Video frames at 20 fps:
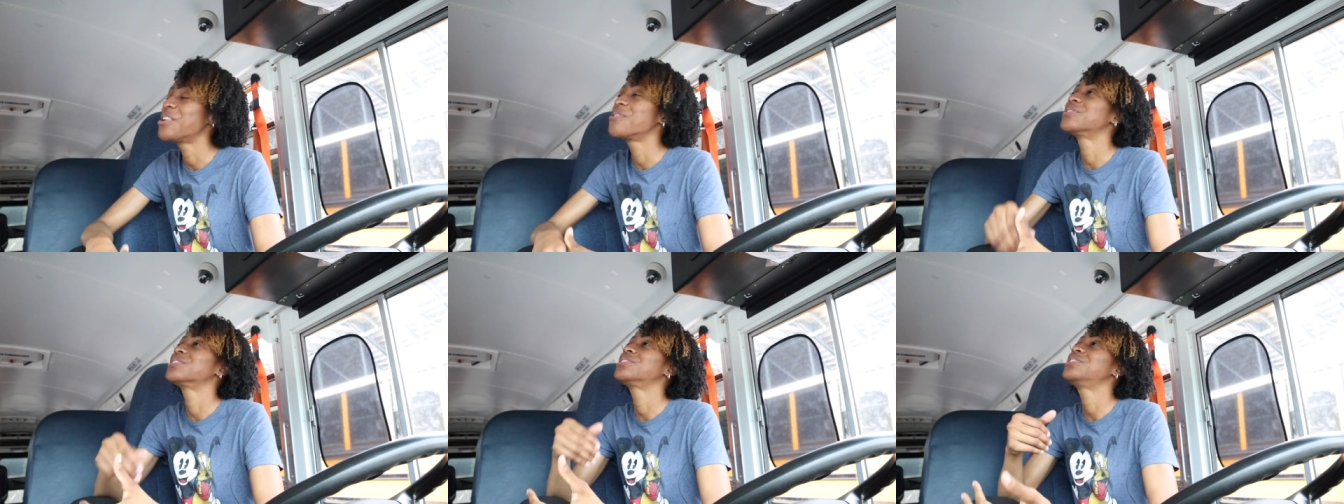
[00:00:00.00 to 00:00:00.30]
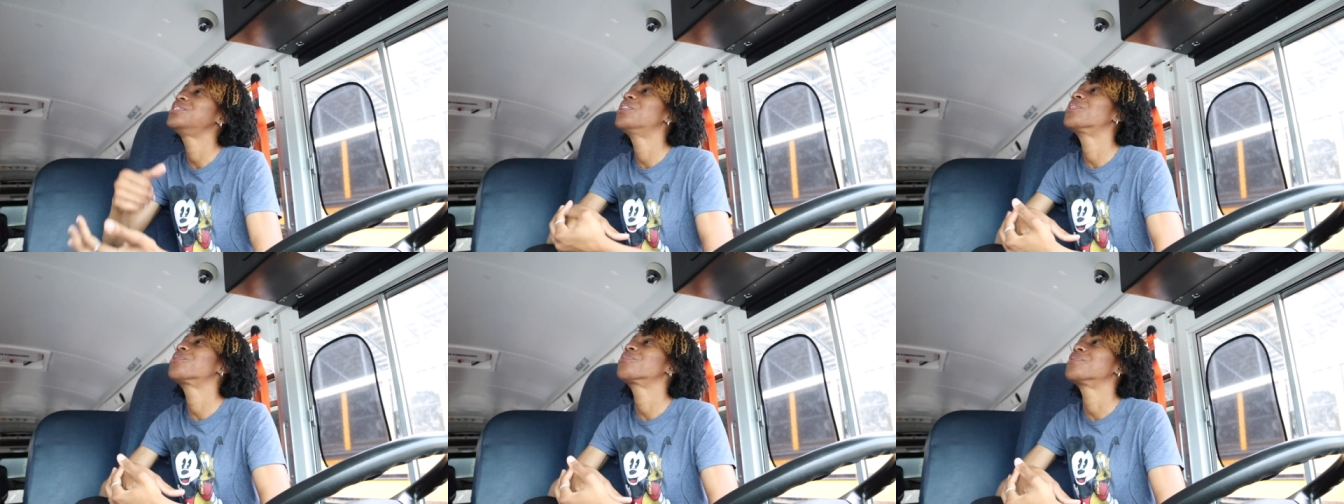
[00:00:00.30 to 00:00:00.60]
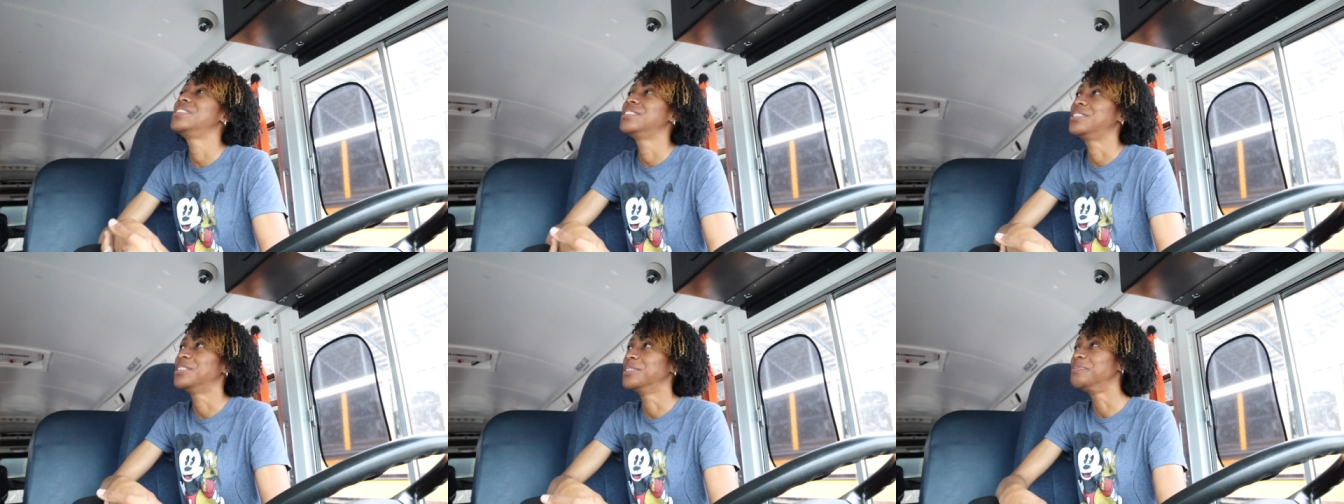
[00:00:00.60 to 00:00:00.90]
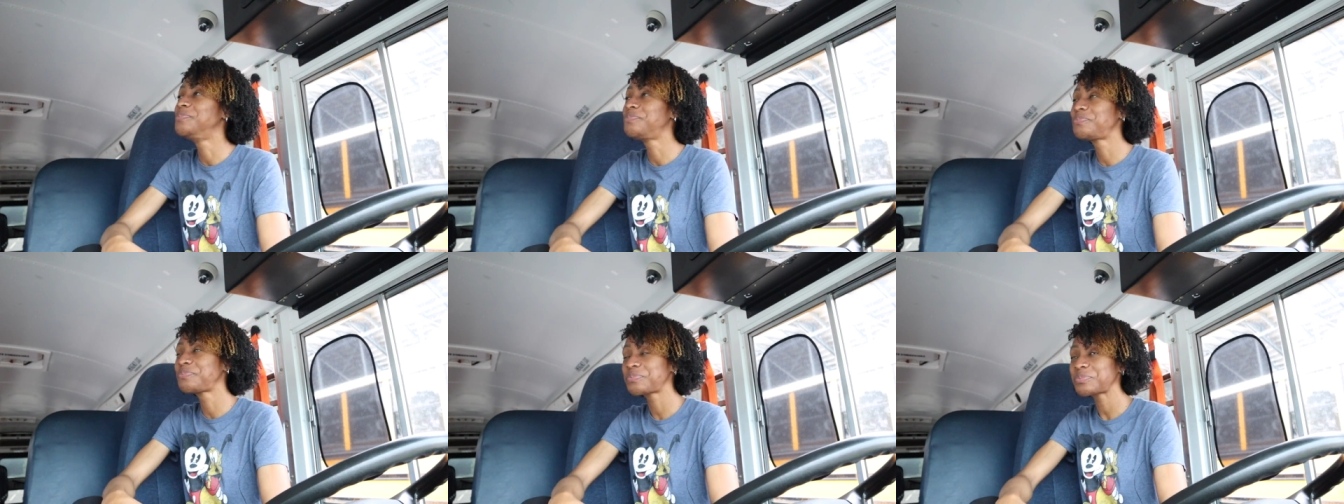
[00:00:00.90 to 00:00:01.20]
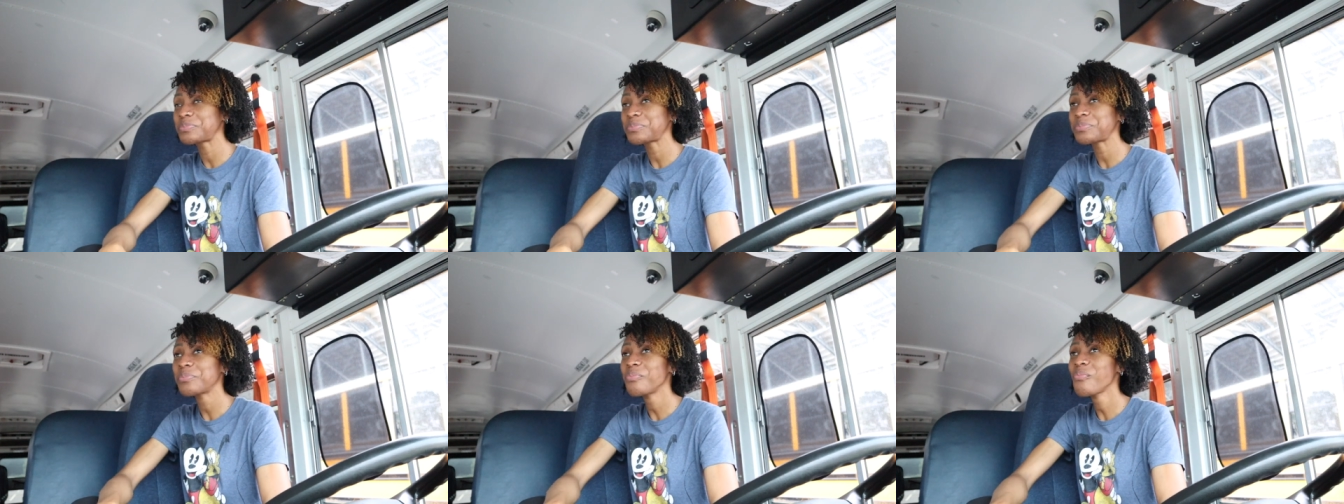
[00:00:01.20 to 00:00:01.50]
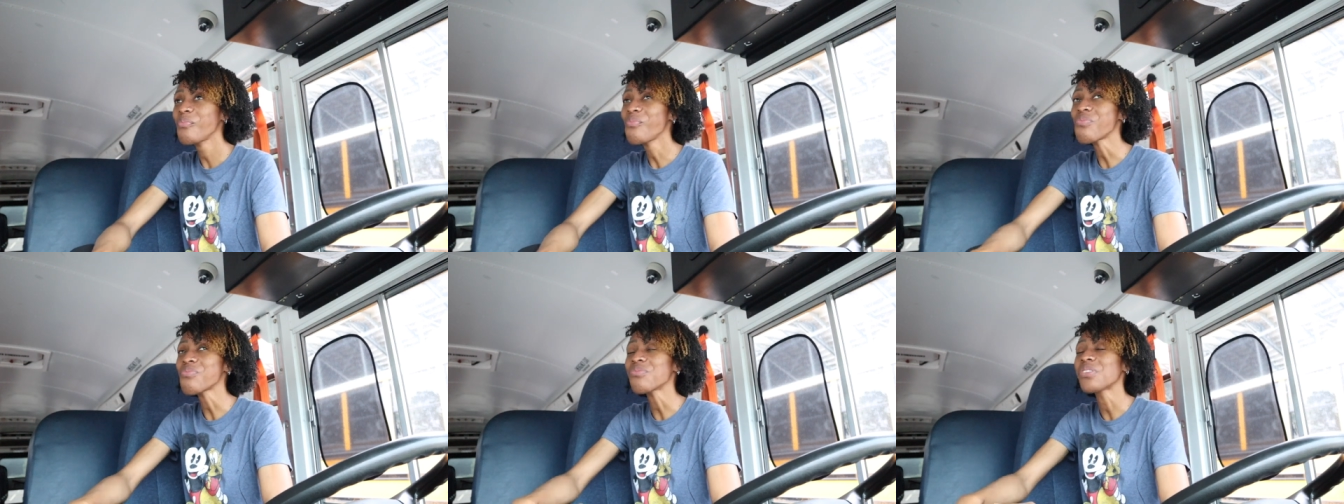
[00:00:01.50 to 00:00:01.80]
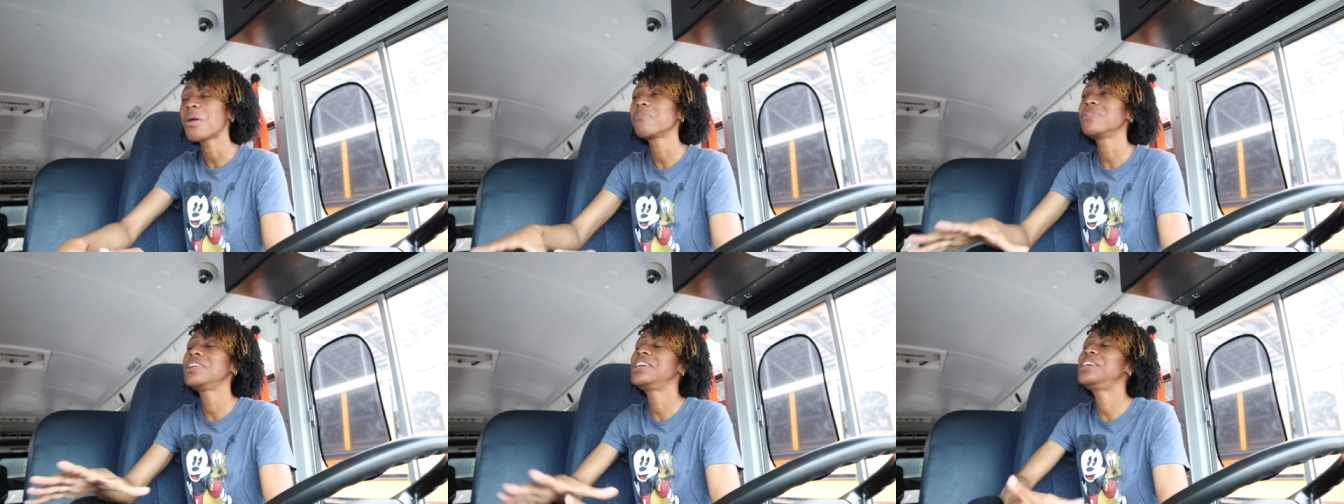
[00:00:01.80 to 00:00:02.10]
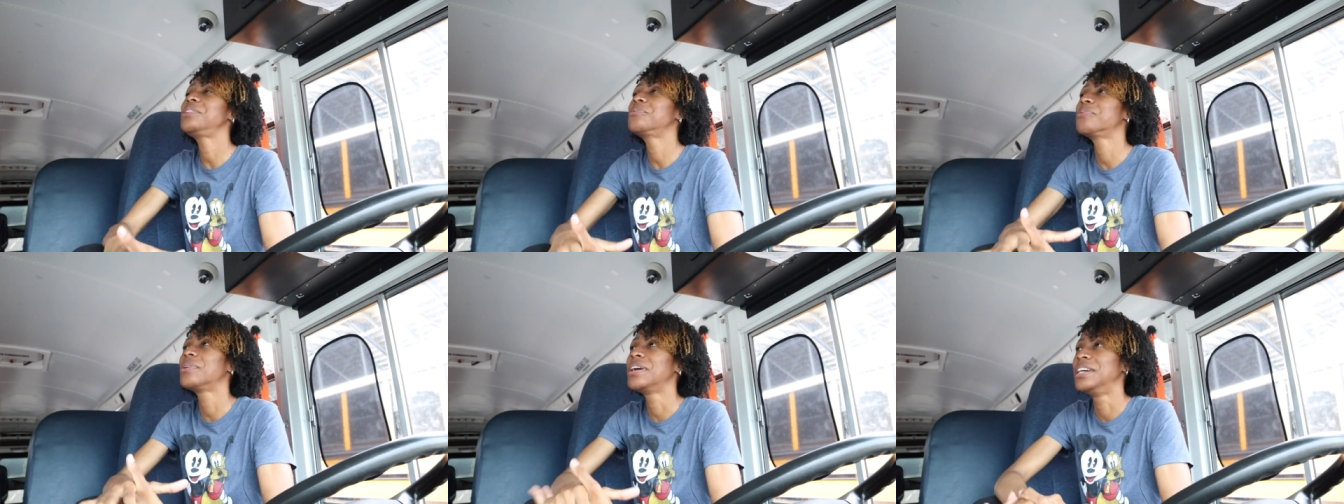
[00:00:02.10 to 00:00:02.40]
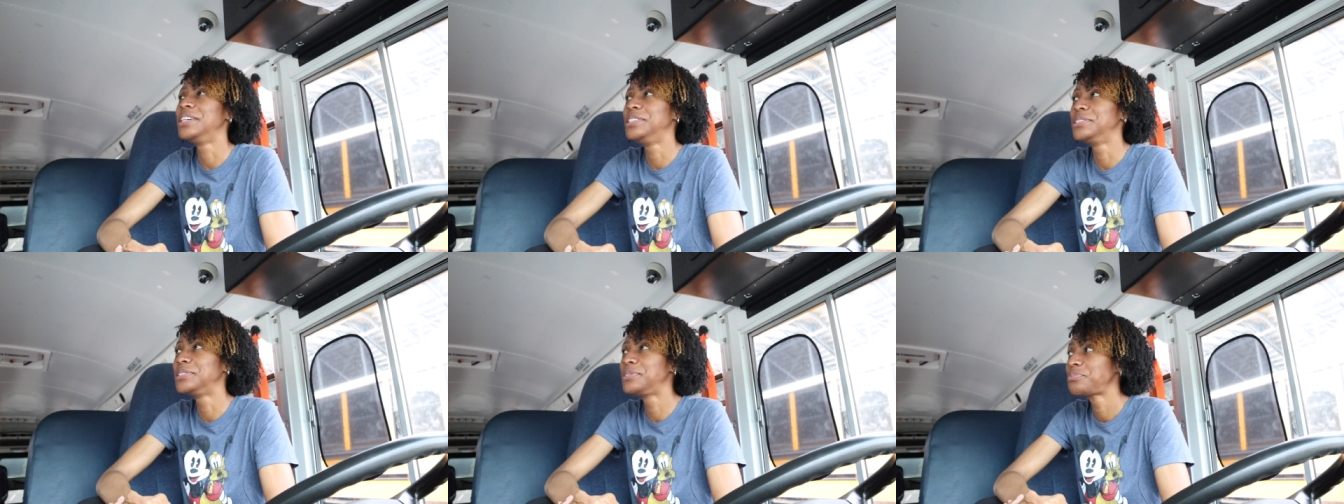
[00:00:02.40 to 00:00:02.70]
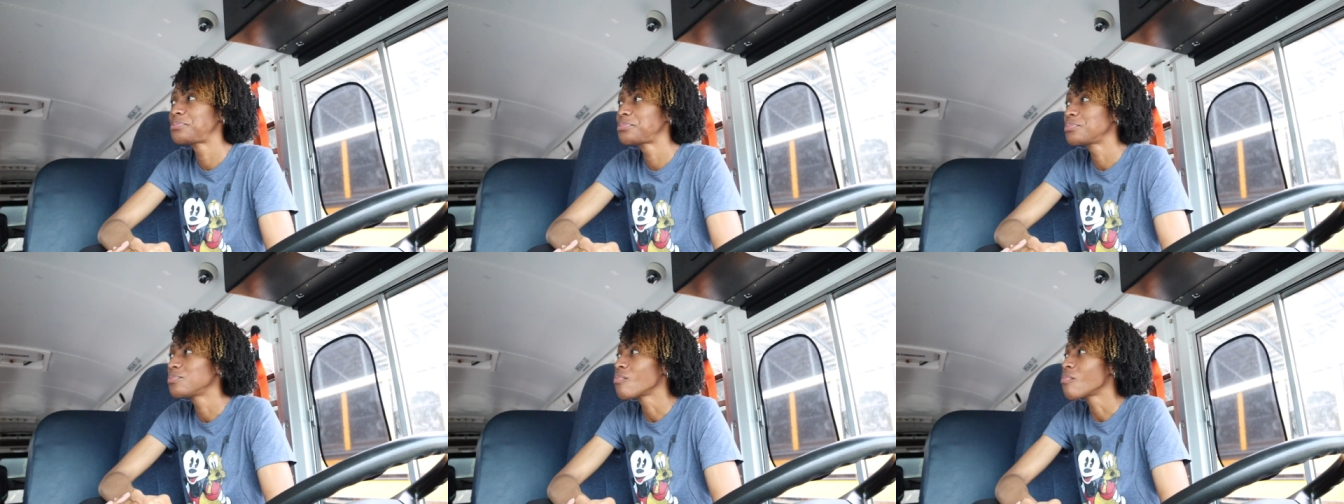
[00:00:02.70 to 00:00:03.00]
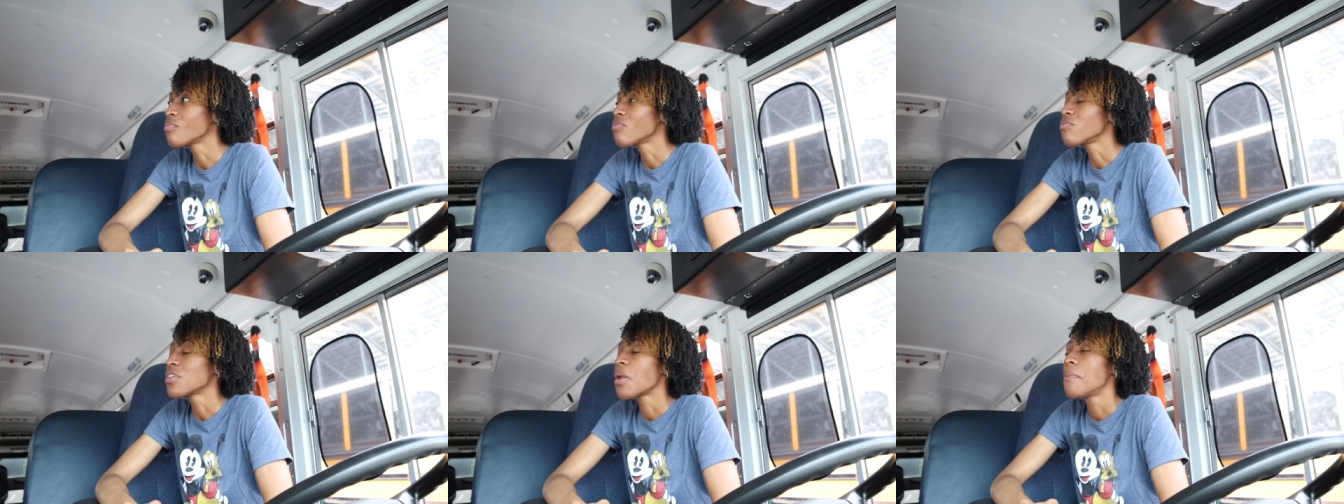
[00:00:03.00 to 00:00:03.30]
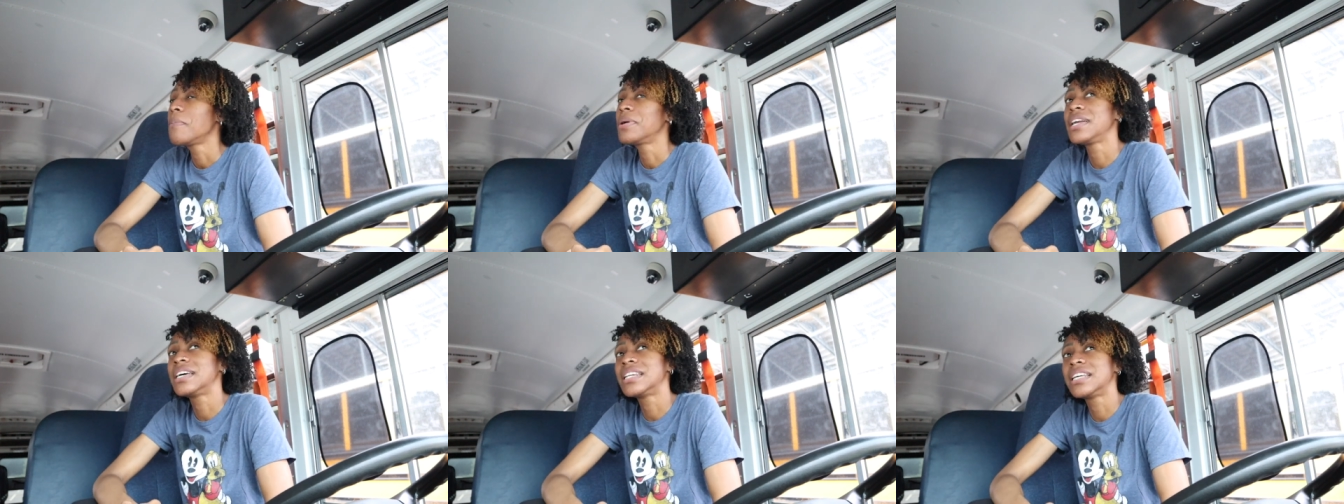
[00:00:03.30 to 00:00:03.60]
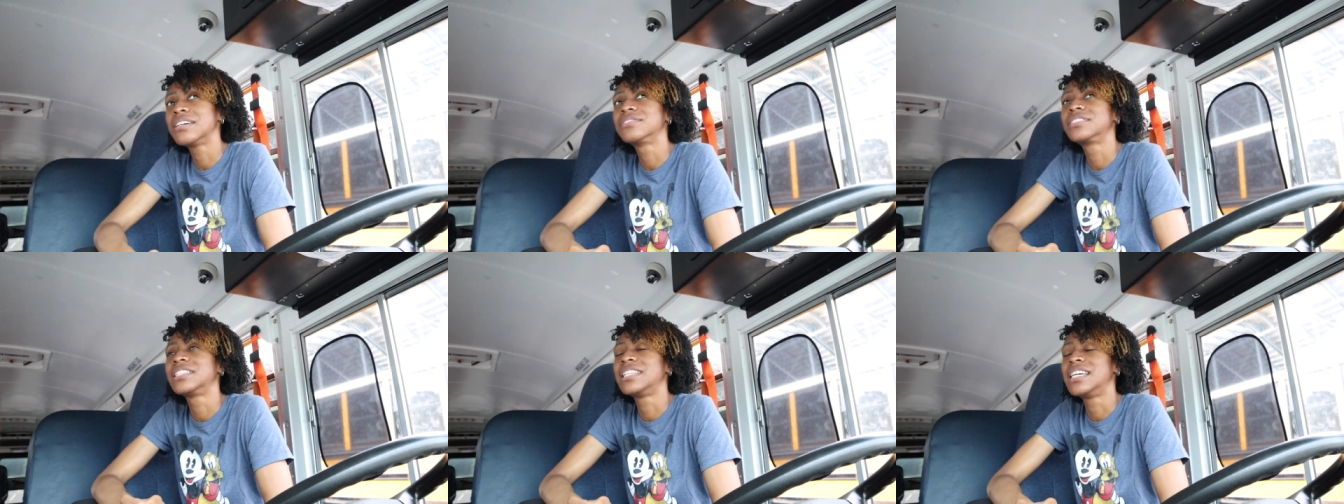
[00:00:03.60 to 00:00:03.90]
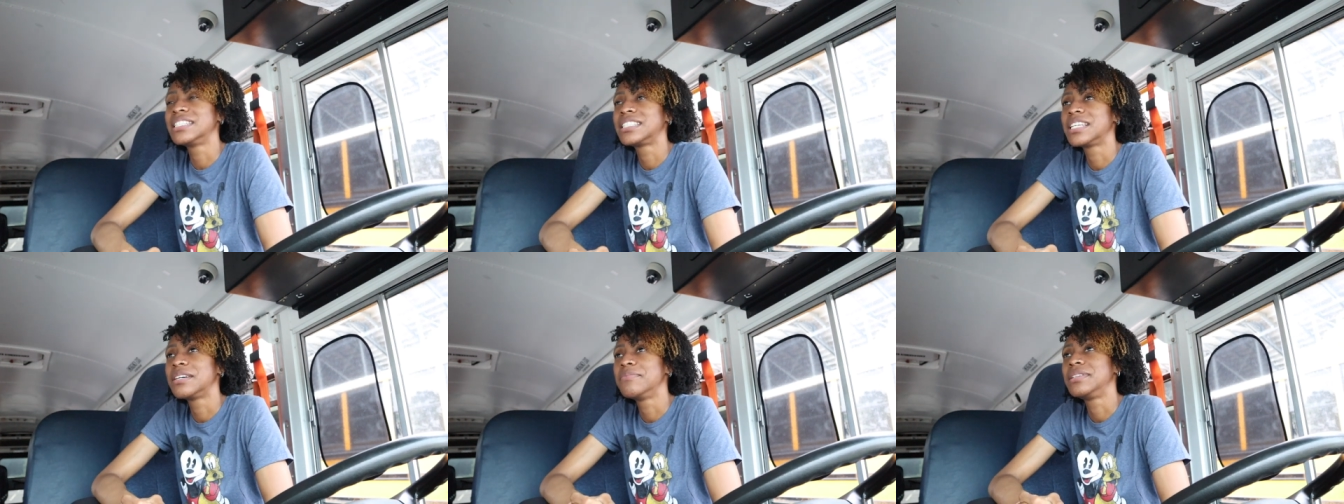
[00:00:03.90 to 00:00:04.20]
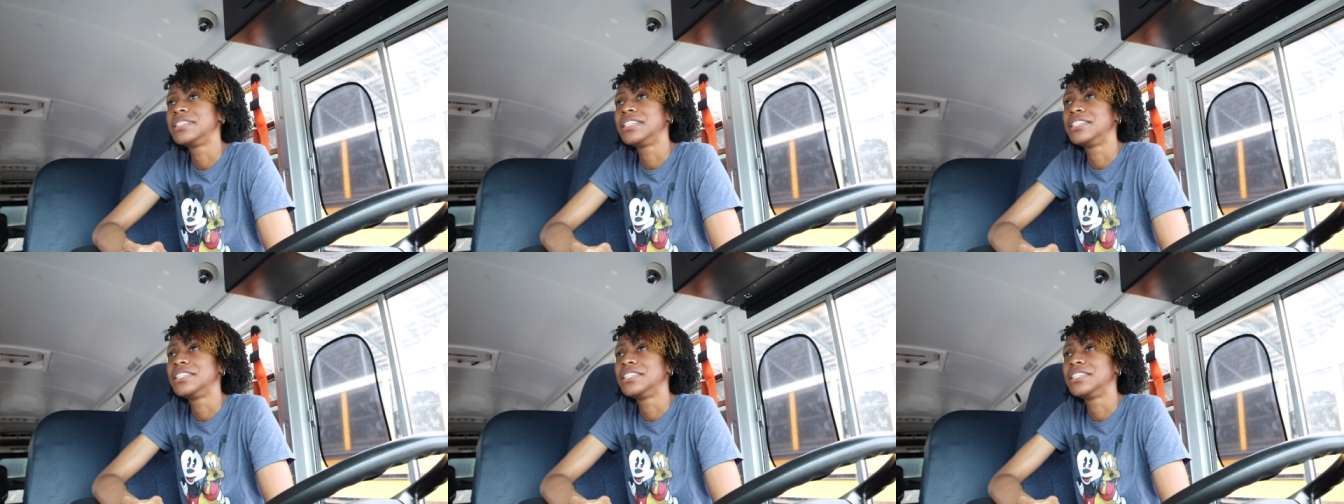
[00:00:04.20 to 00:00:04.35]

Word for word: there was no reason. But anyways, but yeah, that was the last time I